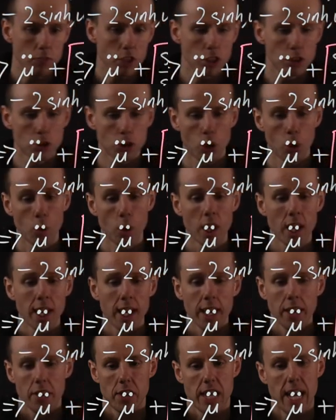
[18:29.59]
So
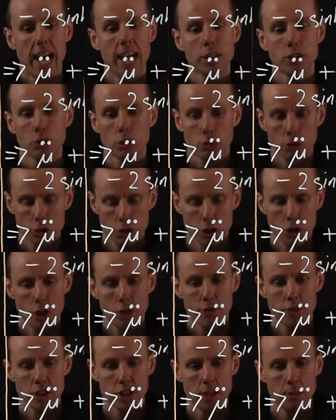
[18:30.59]
the actual
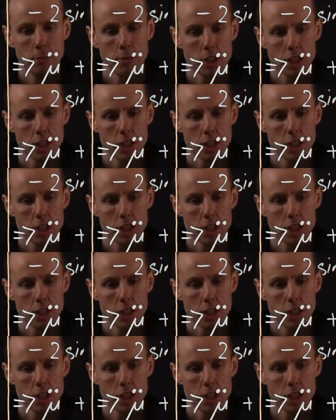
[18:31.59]
Christoffel symbol